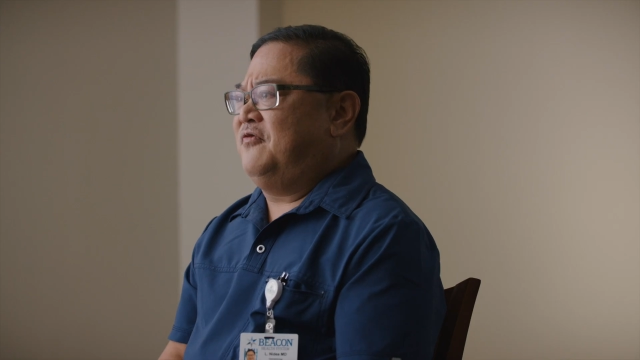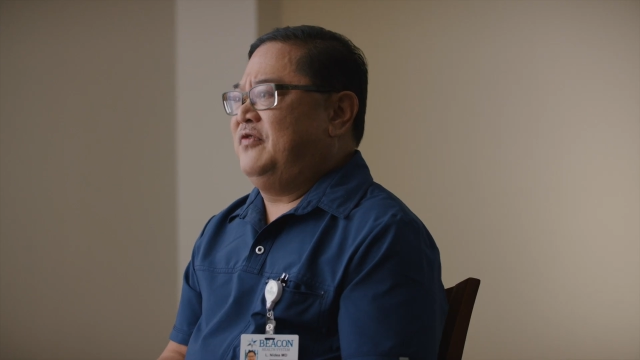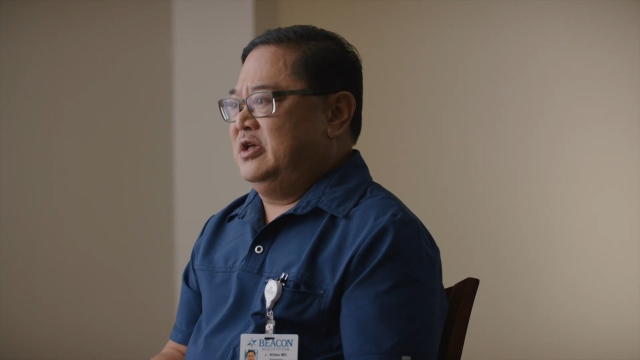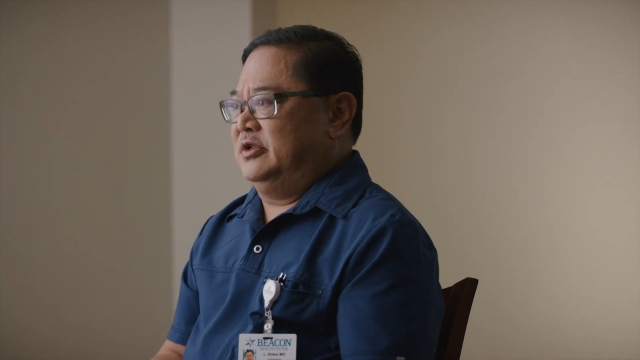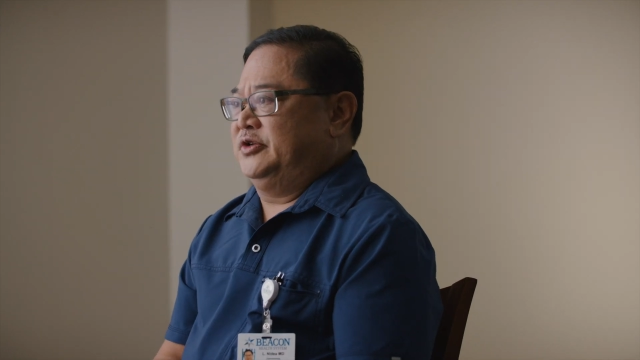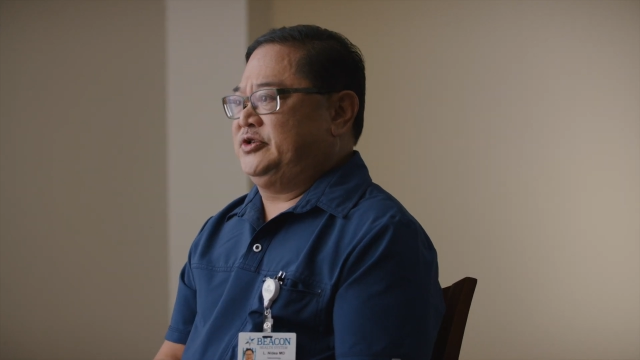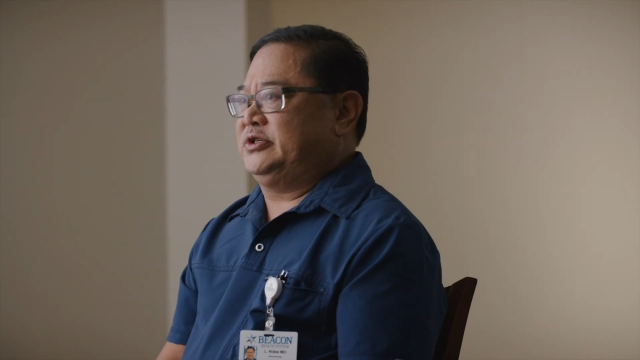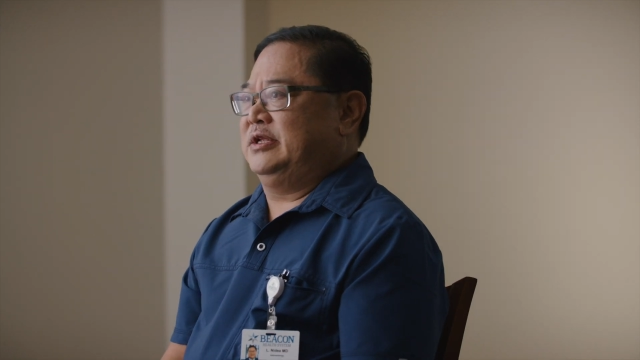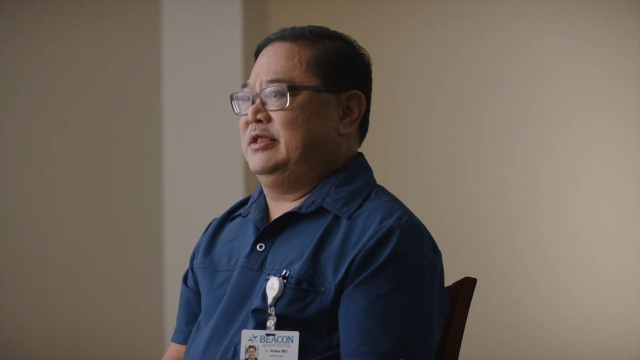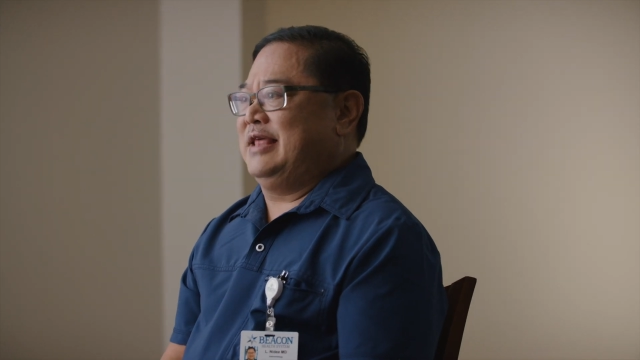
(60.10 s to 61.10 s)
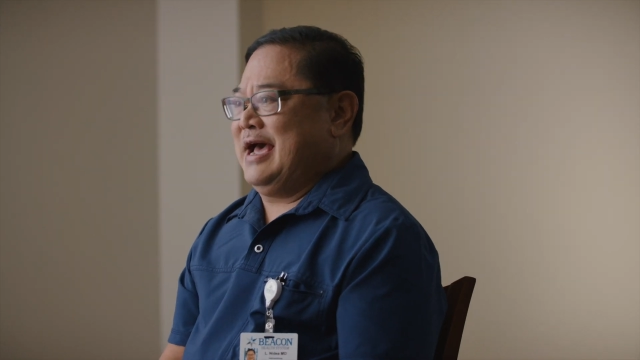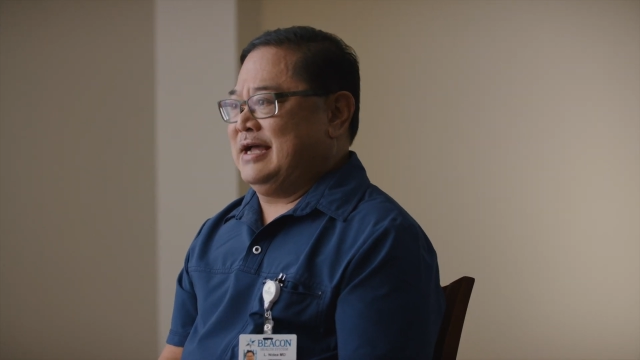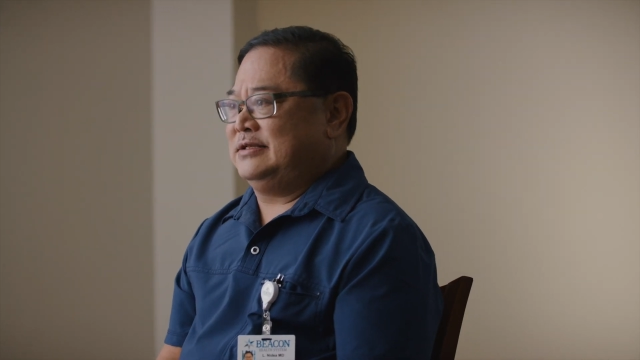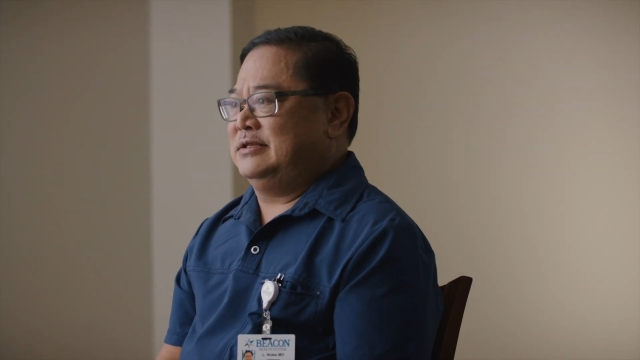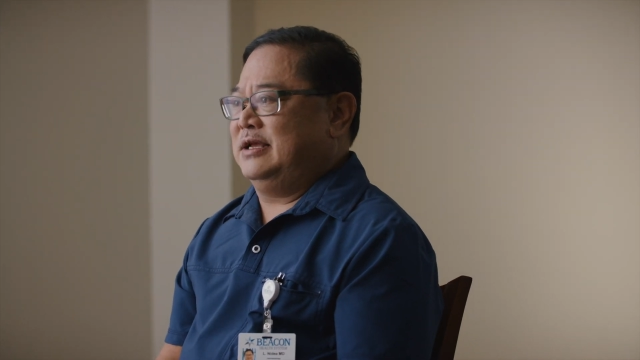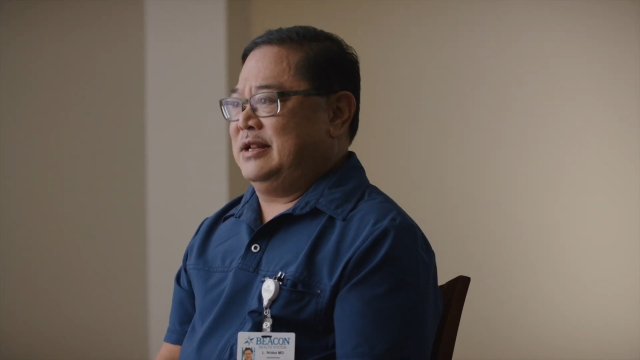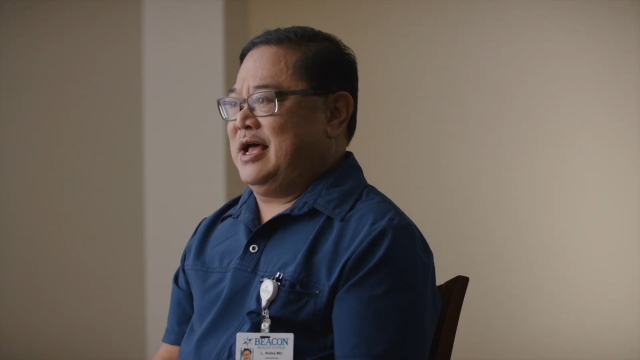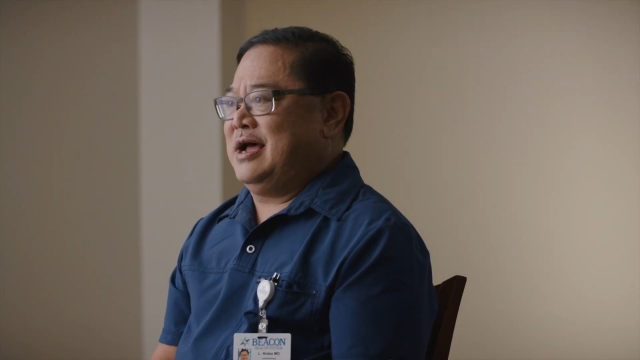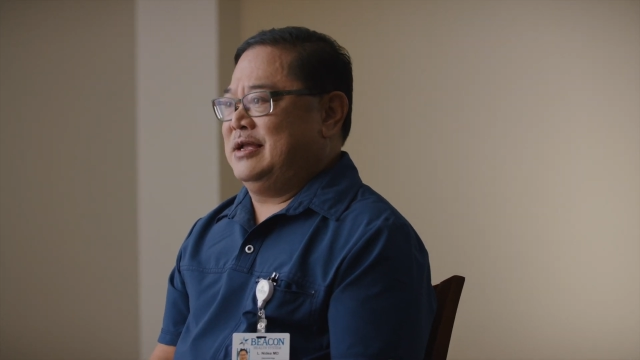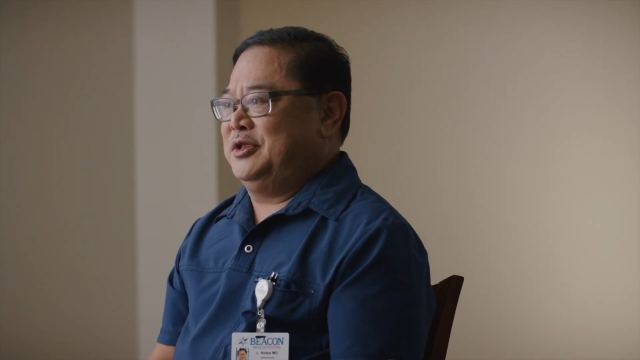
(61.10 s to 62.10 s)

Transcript: feels that that uh,